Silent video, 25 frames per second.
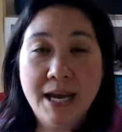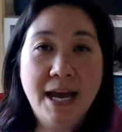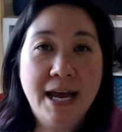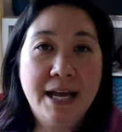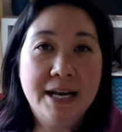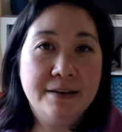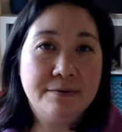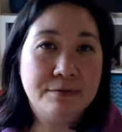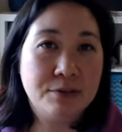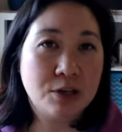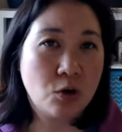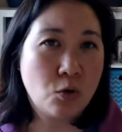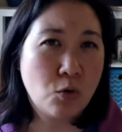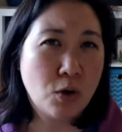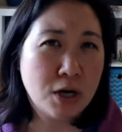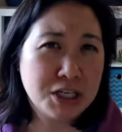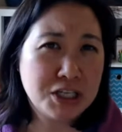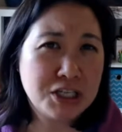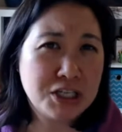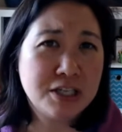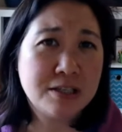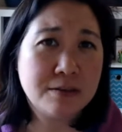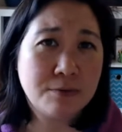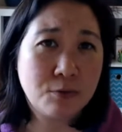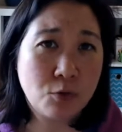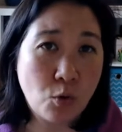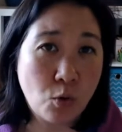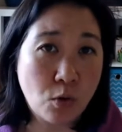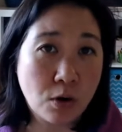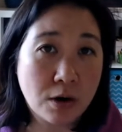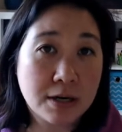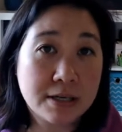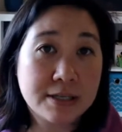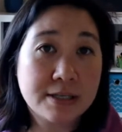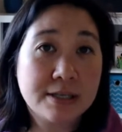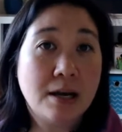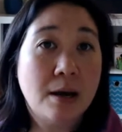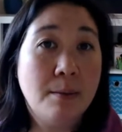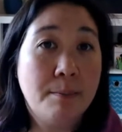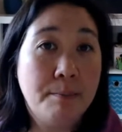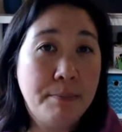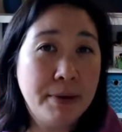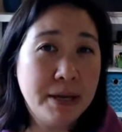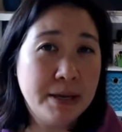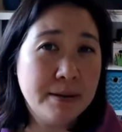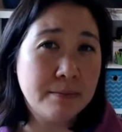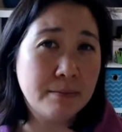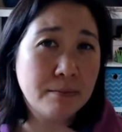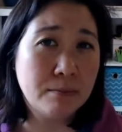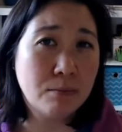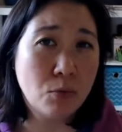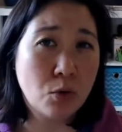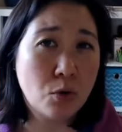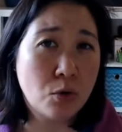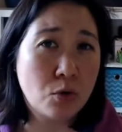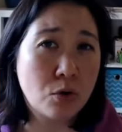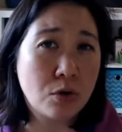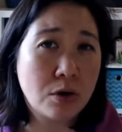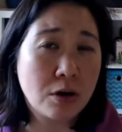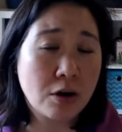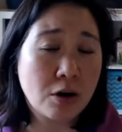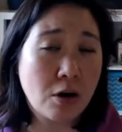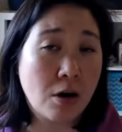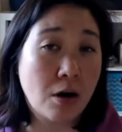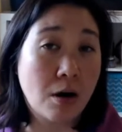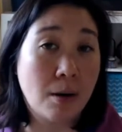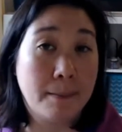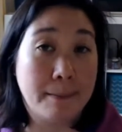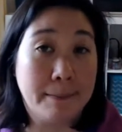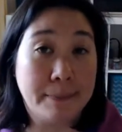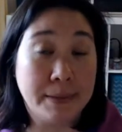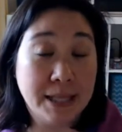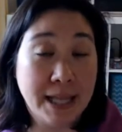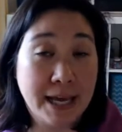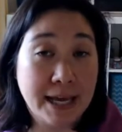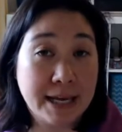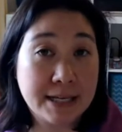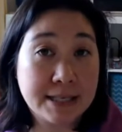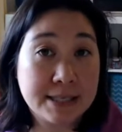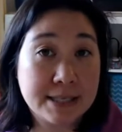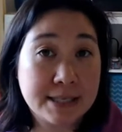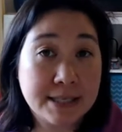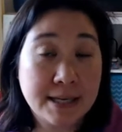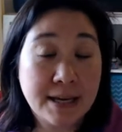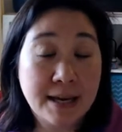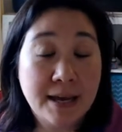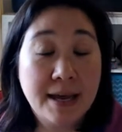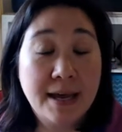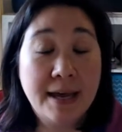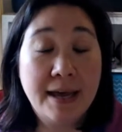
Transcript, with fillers: And if the question's, of course, a bit more complex,